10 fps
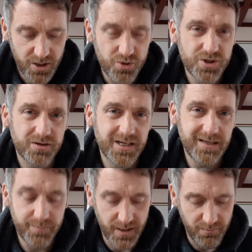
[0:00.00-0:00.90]
You shall
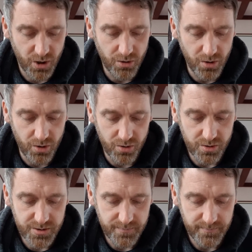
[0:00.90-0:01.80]
keep them, O
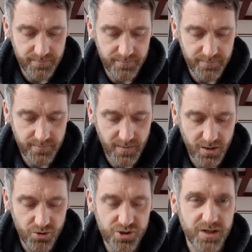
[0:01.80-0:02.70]
Lord.
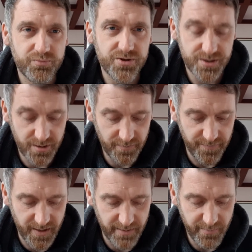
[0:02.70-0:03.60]
You shall
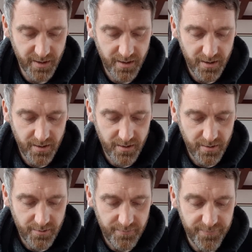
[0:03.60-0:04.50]
preserve them
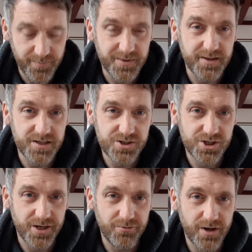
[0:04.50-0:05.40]
from this
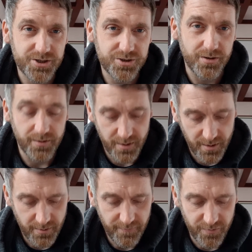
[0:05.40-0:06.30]
generation
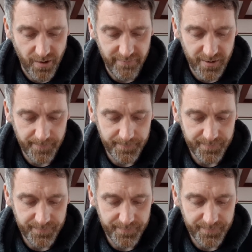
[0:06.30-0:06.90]
forever.